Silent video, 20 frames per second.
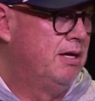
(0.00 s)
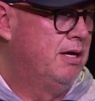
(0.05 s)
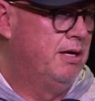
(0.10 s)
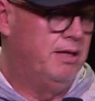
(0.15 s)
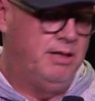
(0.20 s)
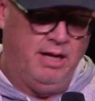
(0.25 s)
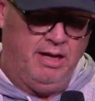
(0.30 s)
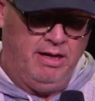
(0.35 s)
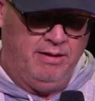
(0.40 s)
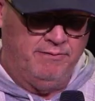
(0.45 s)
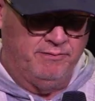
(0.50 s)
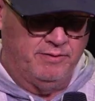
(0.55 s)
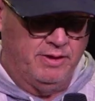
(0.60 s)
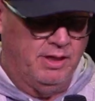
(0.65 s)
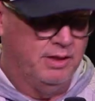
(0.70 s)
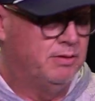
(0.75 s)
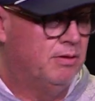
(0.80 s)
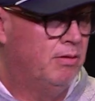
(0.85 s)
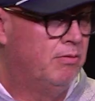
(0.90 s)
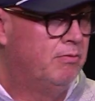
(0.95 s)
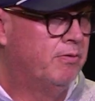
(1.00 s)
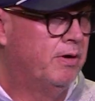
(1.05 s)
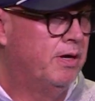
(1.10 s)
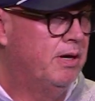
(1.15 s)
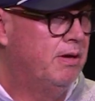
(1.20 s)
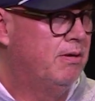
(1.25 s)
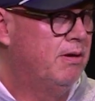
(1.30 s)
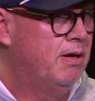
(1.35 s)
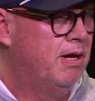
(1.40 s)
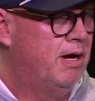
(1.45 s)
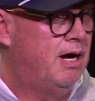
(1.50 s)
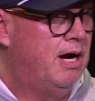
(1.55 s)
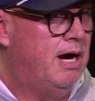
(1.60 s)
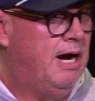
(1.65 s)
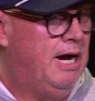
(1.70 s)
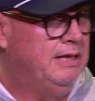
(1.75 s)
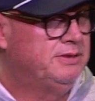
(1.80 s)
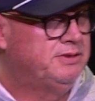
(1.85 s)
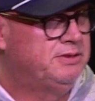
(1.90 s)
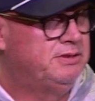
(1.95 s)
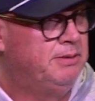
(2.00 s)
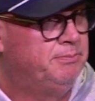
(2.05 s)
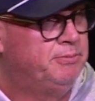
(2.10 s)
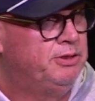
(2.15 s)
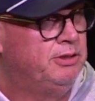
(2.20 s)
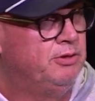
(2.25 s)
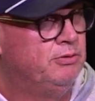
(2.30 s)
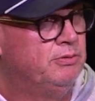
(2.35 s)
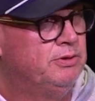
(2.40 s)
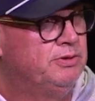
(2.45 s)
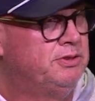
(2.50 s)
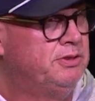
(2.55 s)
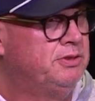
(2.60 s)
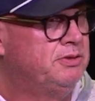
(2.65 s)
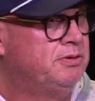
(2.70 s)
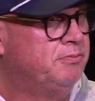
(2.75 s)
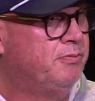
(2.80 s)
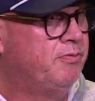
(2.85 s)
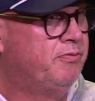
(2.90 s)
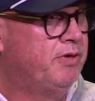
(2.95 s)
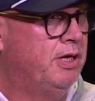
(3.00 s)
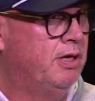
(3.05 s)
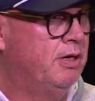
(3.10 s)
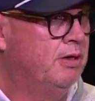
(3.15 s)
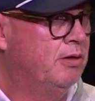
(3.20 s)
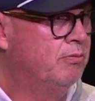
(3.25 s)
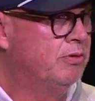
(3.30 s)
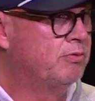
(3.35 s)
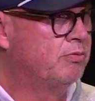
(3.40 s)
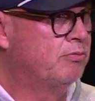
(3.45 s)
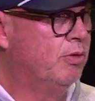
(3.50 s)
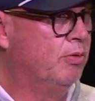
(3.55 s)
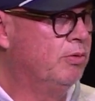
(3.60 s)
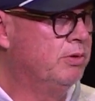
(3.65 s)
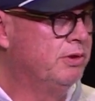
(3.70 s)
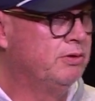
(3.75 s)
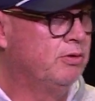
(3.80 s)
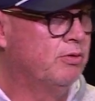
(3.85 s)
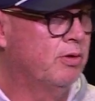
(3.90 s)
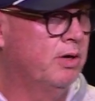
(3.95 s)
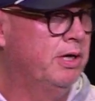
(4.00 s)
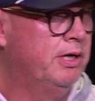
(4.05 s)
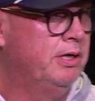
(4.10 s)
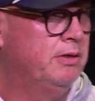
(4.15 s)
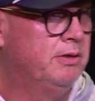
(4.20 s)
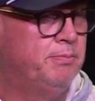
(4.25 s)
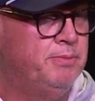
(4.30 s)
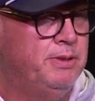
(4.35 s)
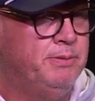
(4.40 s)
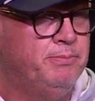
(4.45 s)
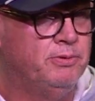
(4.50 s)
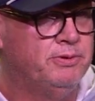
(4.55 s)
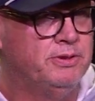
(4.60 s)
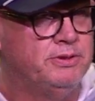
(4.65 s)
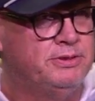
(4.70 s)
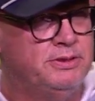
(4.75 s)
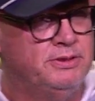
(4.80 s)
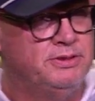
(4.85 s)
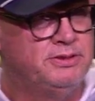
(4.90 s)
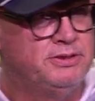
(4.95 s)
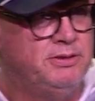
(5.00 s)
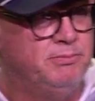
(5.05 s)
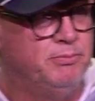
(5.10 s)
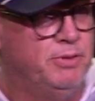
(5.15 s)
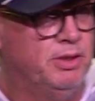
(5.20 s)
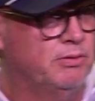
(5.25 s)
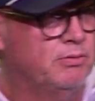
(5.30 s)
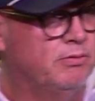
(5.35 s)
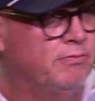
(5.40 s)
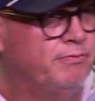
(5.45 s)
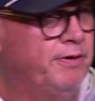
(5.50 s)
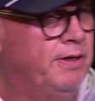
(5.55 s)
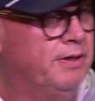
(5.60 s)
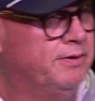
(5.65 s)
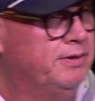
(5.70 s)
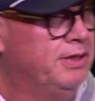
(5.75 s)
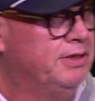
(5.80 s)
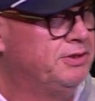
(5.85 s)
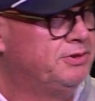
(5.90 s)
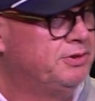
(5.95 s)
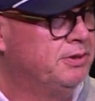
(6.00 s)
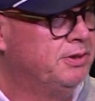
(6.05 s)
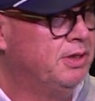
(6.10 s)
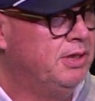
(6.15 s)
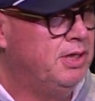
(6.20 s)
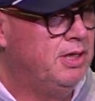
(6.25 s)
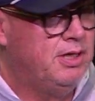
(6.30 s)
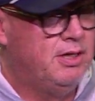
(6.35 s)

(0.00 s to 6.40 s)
And I haven't gotten over it. I stepped into a system of care with Roland Gray and the people of the Tennessee Medical Foundation